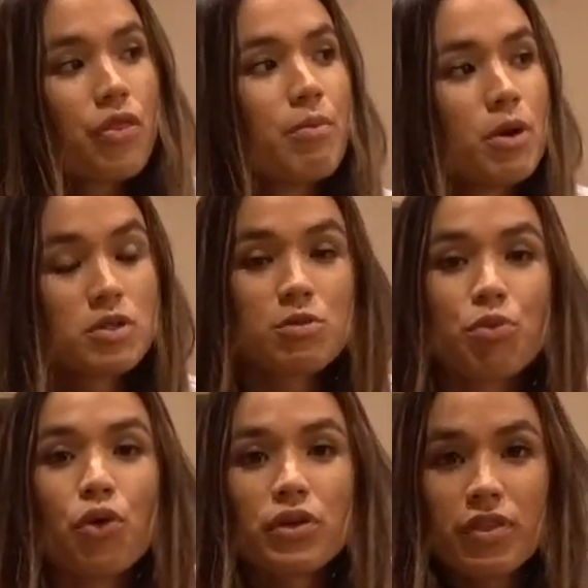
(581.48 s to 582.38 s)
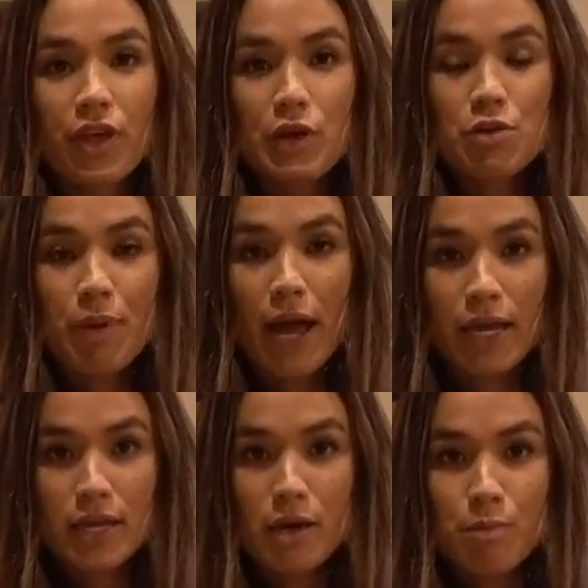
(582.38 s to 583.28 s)
The most important thing when
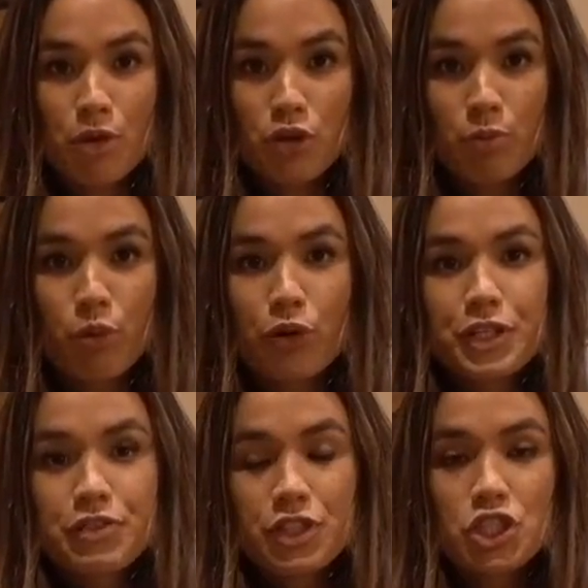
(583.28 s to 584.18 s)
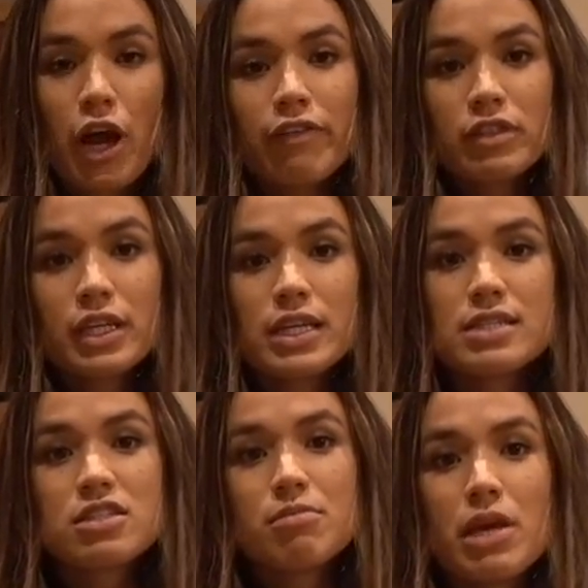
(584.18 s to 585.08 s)
packing up your boards for traveling
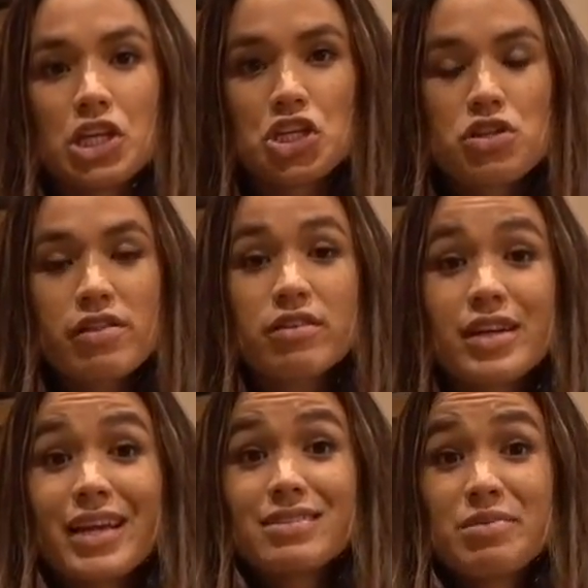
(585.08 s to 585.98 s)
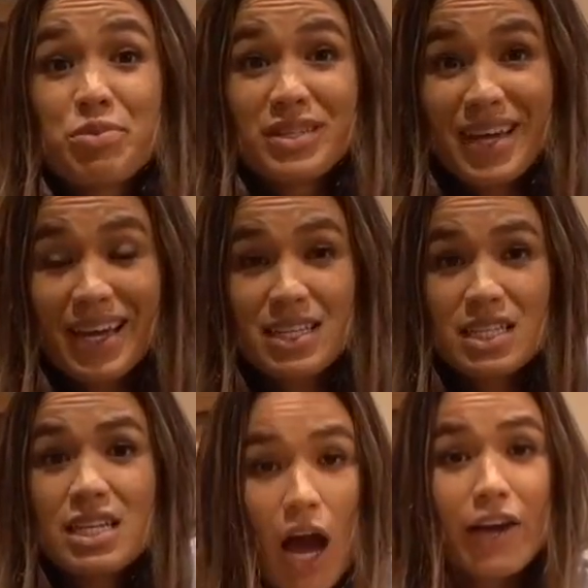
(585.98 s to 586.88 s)
is to make sure that they're nice and
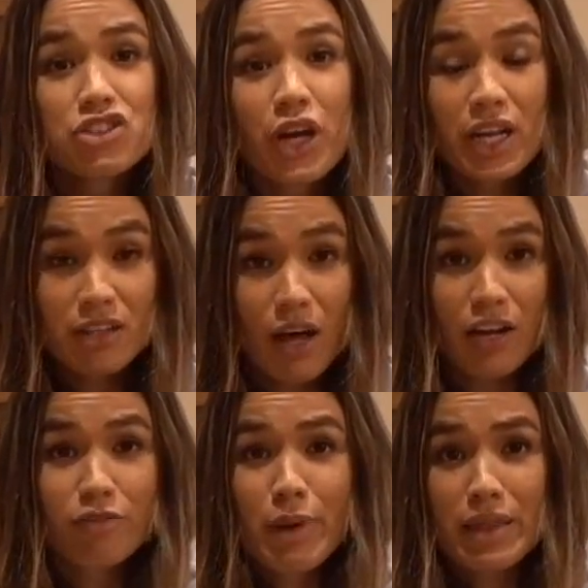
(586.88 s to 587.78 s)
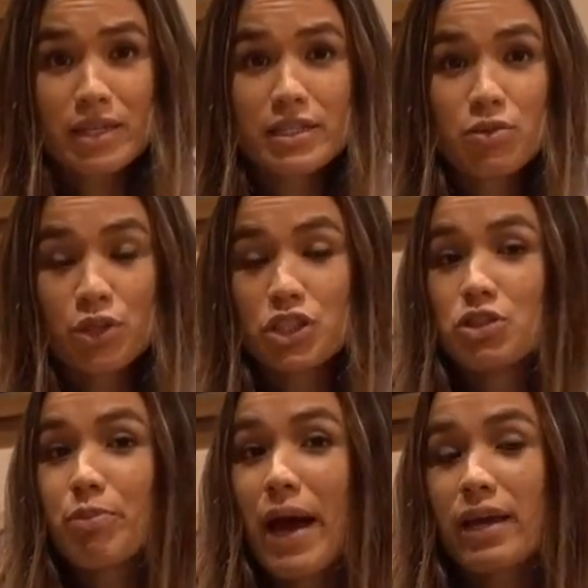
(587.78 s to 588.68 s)
protected. I've tried a lot of methods when
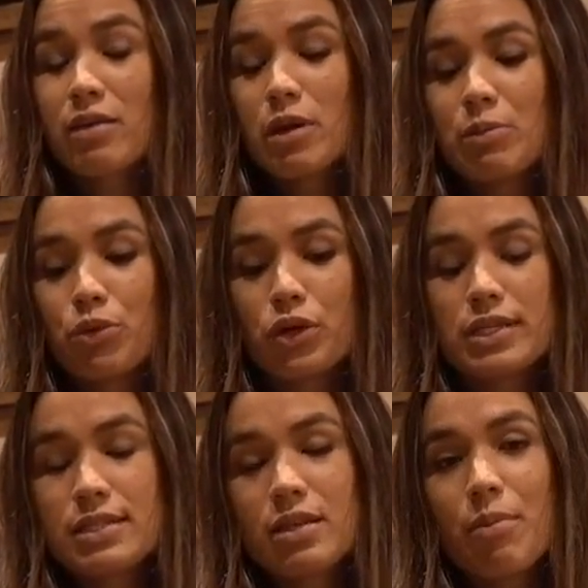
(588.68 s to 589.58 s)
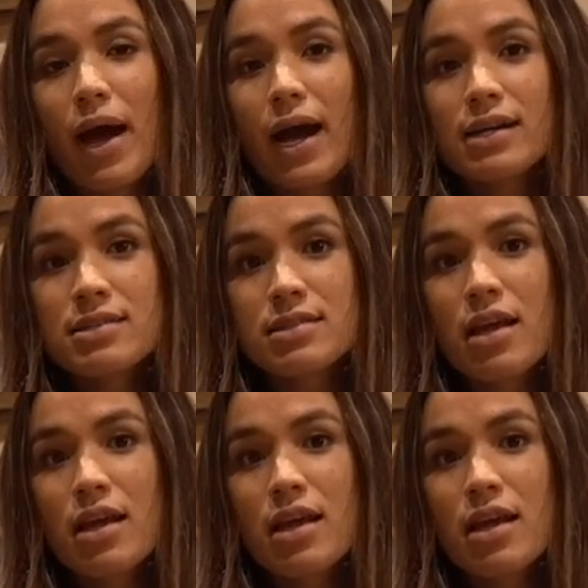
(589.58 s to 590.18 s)
packing my boards in the past.